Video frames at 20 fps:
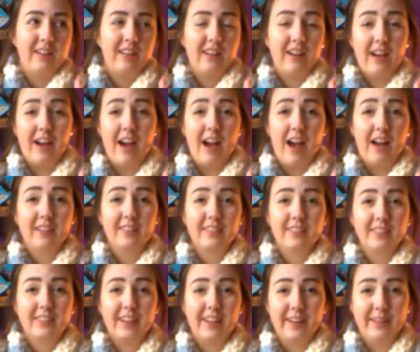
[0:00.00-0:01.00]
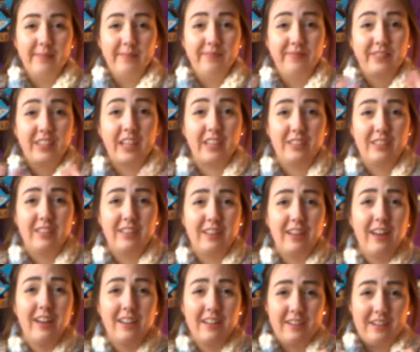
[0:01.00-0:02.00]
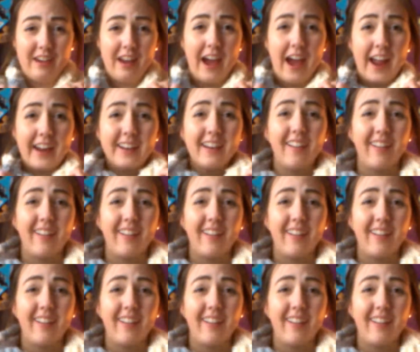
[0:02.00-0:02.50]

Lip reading: Nine.